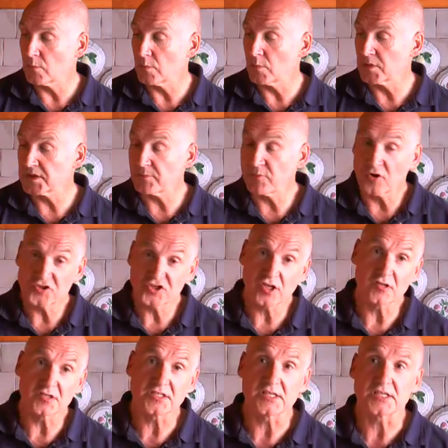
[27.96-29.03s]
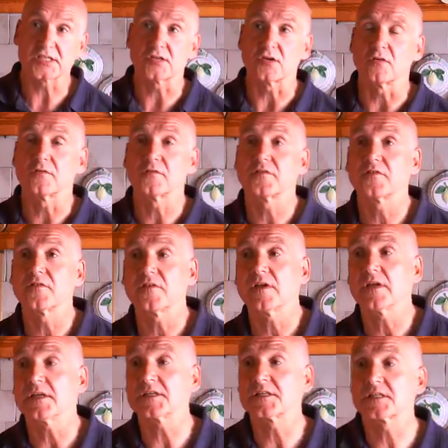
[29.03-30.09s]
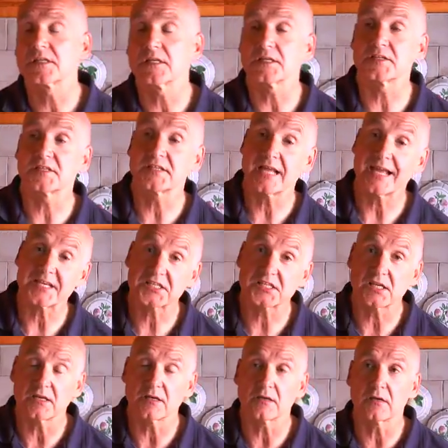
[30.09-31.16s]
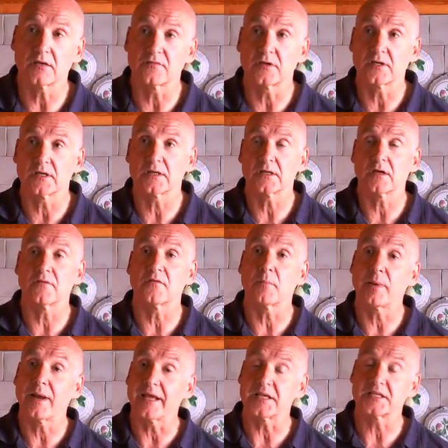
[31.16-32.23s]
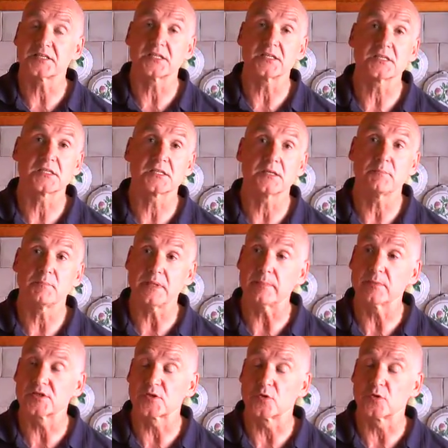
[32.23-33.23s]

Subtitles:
What the project consists of is the testing of appliances in people's